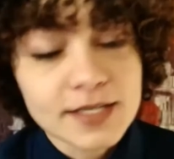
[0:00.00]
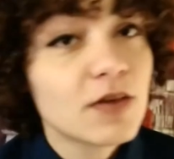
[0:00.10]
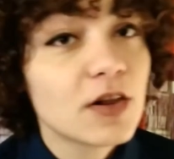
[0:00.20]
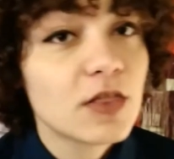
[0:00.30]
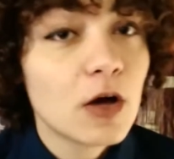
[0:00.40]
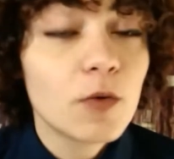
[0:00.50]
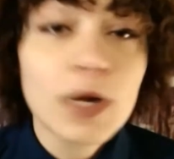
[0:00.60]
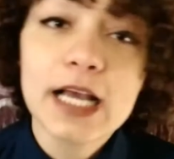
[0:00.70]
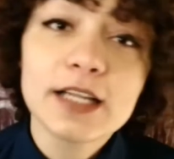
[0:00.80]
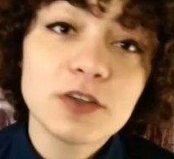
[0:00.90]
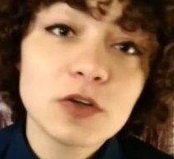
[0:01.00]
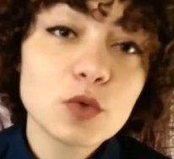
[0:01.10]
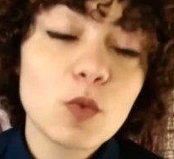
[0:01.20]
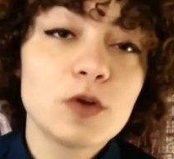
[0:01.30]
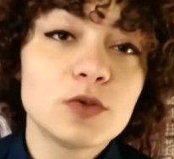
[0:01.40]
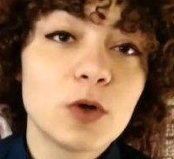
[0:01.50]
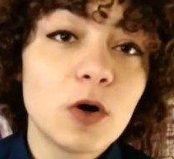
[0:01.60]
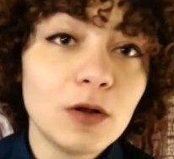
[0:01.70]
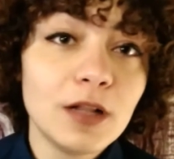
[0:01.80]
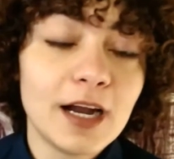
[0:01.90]
Even though Rika did not want to
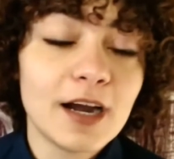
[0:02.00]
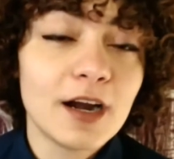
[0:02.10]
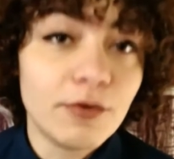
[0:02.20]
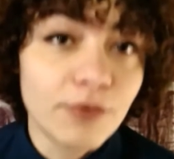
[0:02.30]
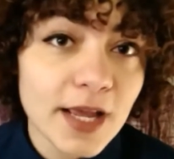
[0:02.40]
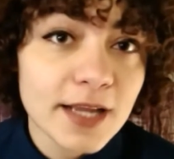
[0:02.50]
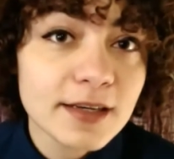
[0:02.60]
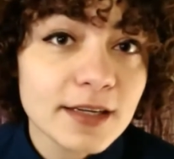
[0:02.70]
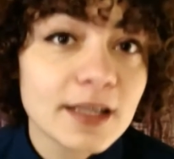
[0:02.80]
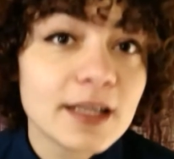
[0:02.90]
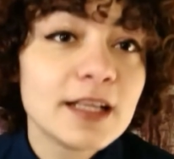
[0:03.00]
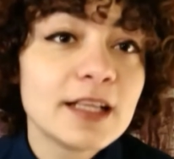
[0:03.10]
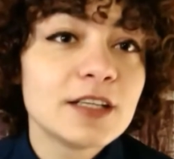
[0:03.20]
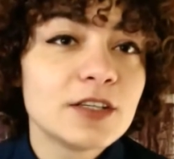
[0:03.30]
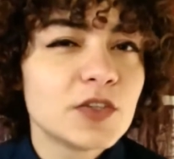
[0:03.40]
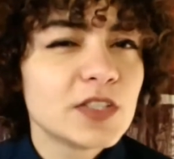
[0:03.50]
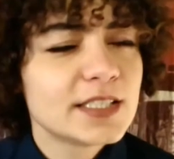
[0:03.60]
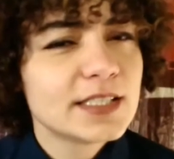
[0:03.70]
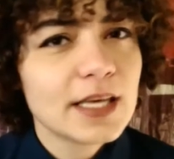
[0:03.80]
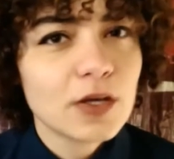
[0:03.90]
call her her friend,
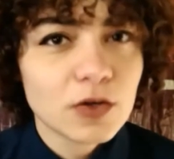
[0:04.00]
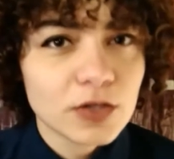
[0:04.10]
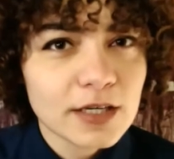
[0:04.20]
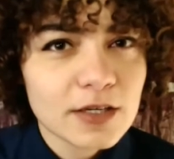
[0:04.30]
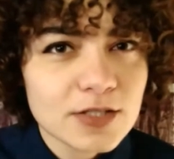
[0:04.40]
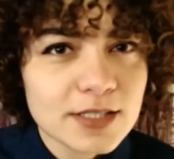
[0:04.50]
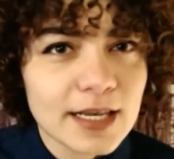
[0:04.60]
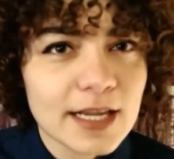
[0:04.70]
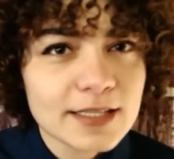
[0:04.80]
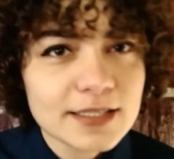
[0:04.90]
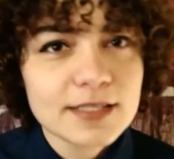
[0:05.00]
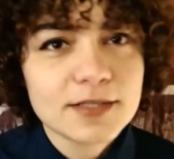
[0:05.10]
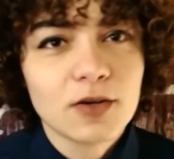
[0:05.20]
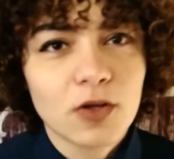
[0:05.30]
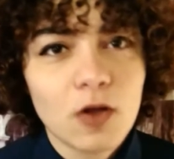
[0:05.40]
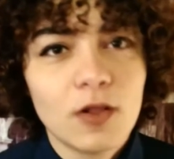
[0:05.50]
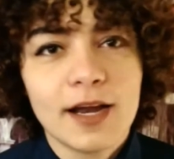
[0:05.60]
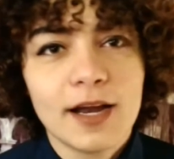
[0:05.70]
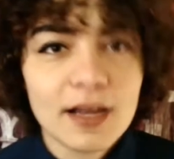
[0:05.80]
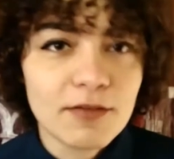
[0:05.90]
she continuously insisted on calling
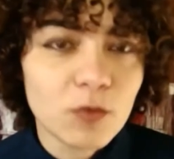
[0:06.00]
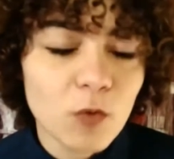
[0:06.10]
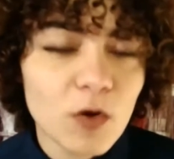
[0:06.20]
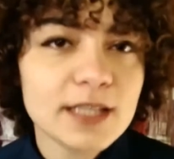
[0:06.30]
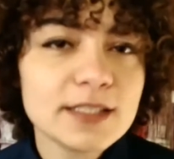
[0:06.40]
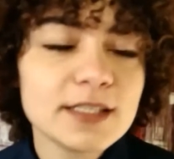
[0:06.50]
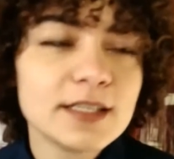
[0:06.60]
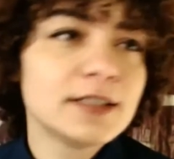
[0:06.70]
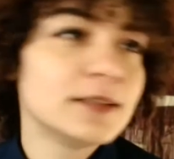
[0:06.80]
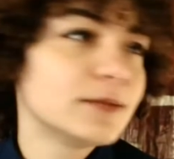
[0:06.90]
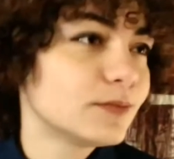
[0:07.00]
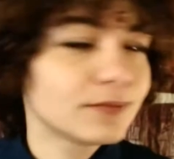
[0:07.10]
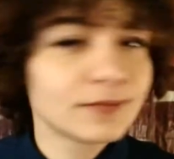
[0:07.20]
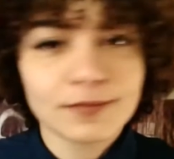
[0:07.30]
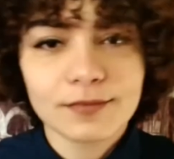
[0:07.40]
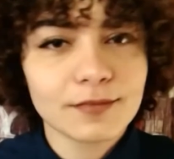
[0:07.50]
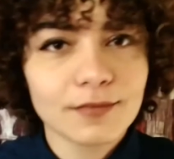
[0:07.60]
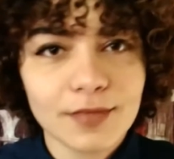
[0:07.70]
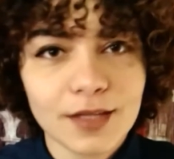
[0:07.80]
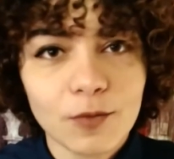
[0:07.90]
her living wallet.
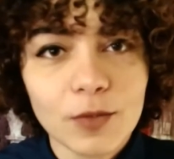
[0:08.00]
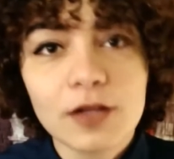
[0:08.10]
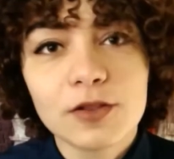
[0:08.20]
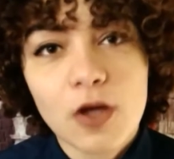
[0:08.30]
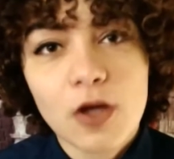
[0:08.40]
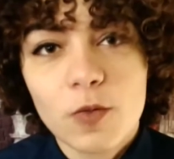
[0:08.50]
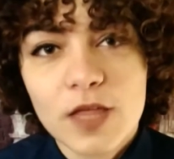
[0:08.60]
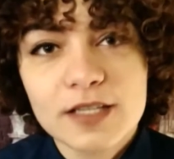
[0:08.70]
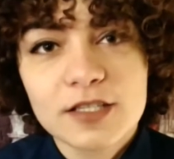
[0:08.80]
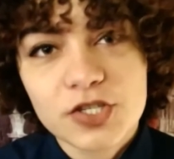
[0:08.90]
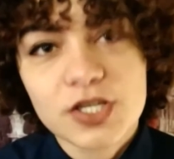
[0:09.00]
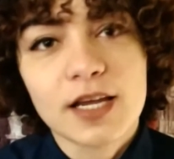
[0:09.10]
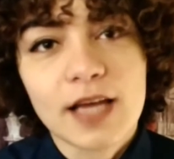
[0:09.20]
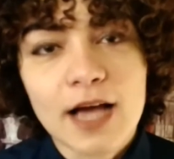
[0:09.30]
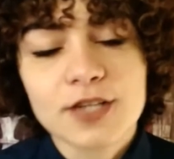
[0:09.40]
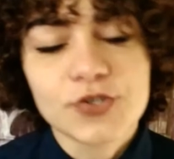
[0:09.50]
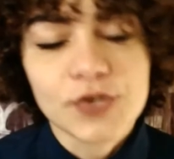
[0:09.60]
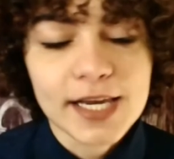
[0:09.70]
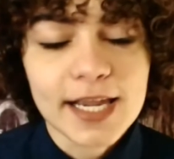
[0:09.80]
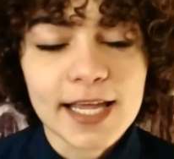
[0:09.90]
We all know that she
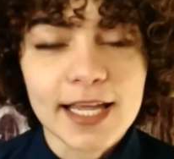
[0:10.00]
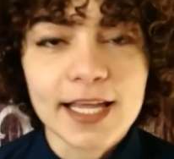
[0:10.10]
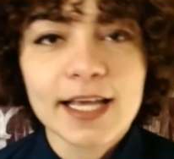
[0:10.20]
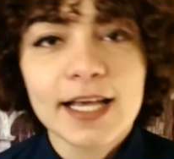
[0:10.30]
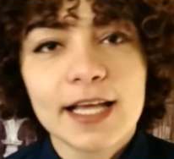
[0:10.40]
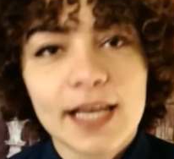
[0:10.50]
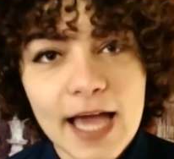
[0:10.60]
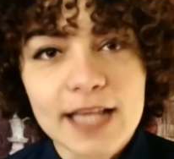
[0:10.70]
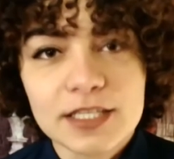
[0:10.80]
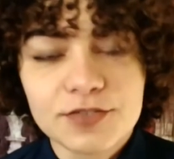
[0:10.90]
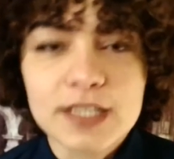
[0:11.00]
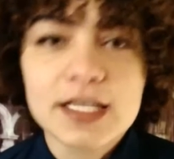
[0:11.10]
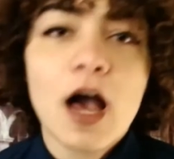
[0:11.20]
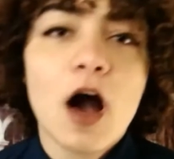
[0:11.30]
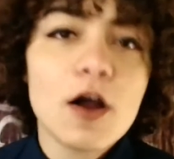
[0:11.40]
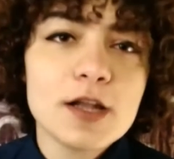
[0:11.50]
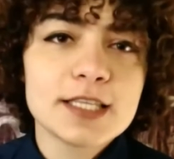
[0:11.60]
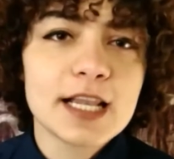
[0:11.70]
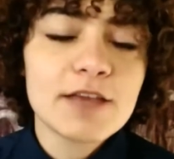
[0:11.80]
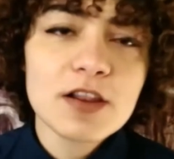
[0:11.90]
actually liked that friend.
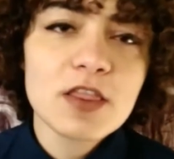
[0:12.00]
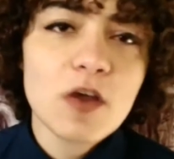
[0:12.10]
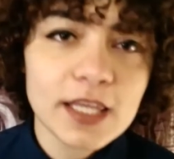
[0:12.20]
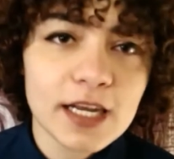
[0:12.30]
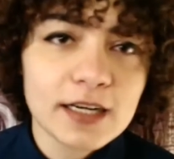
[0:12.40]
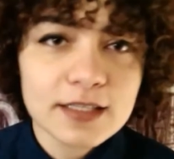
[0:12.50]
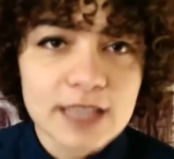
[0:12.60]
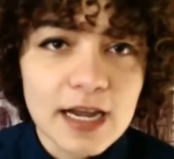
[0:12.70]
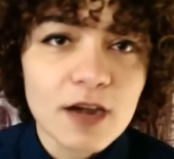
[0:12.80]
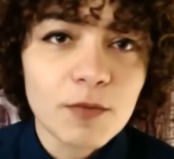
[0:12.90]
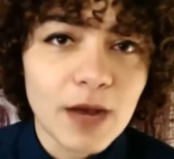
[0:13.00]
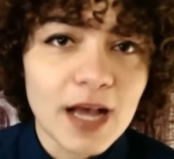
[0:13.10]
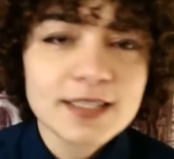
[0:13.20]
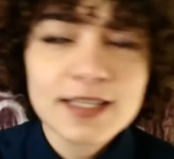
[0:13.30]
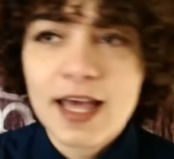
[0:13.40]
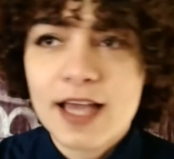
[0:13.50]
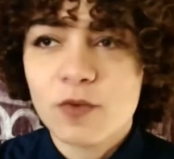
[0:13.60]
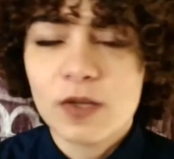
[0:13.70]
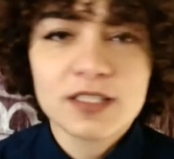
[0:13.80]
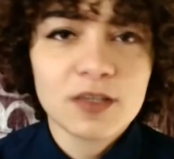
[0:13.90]
Honestly, even though I can understand her past and
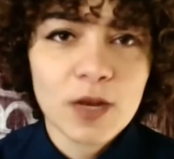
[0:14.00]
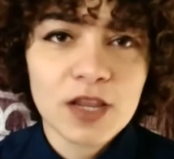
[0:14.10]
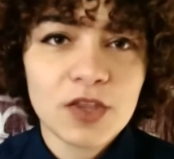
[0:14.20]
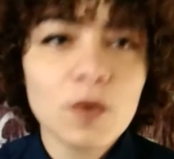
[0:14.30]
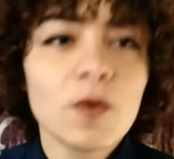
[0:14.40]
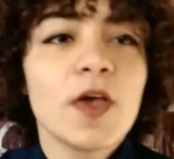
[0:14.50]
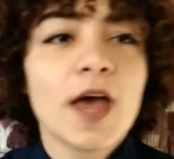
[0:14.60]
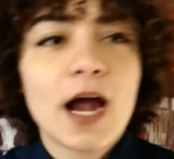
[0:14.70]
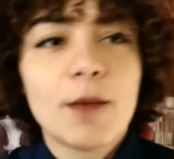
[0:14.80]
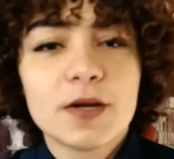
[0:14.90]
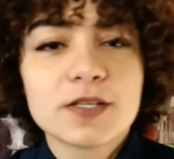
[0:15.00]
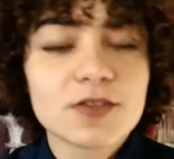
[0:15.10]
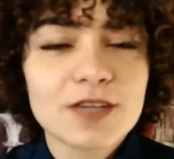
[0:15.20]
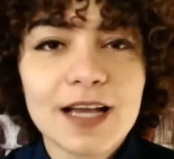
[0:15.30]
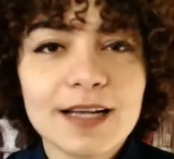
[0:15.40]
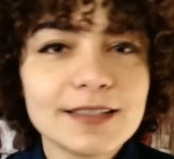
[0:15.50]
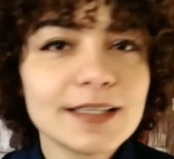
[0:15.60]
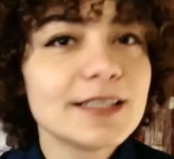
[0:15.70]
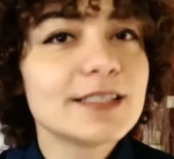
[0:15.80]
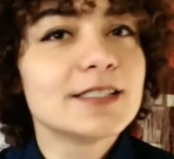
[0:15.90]
what she went through, her
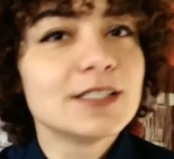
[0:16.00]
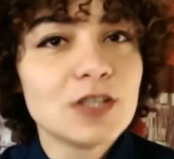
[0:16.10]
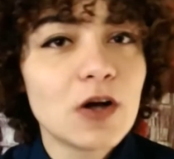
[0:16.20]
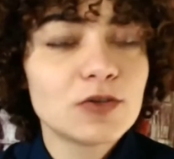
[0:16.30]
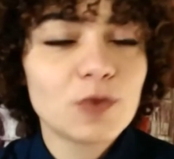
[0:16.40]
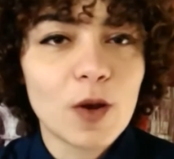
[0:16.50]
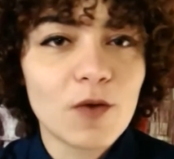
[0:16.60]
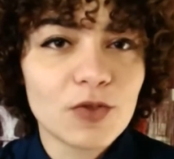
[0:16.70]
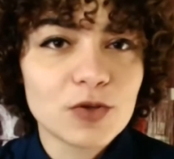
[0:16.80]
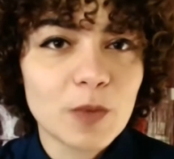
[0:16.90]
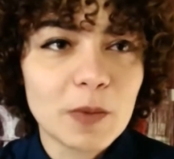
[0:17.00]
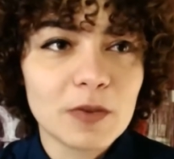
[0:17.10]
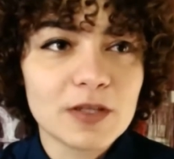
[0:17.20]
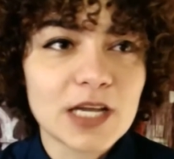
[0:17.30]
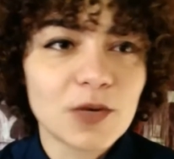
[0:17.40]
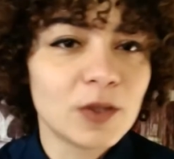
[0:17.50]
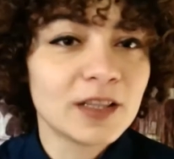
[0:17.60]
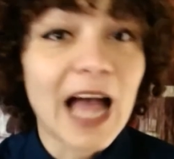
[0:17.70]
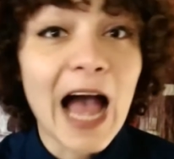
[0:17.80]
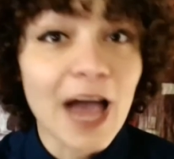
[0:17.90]
personality is not one of those people that
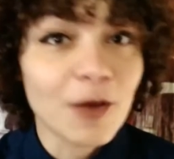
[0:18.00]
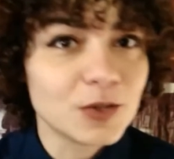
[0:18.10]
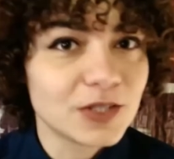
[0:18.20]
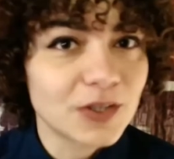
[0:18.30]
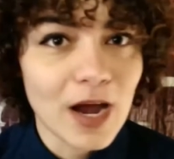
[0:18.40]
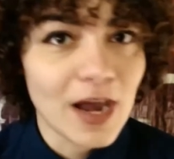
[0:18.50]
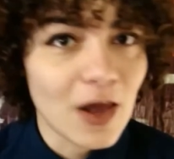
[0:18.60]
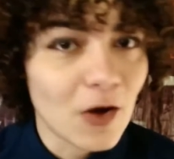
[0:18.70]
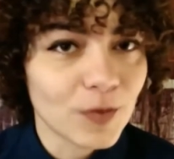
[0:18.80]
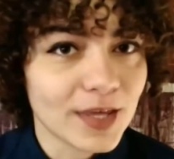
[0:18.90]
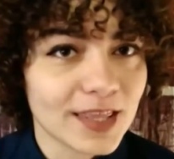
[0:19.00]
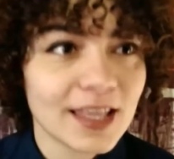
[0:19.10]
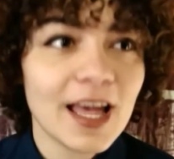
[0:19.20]
I would go along with.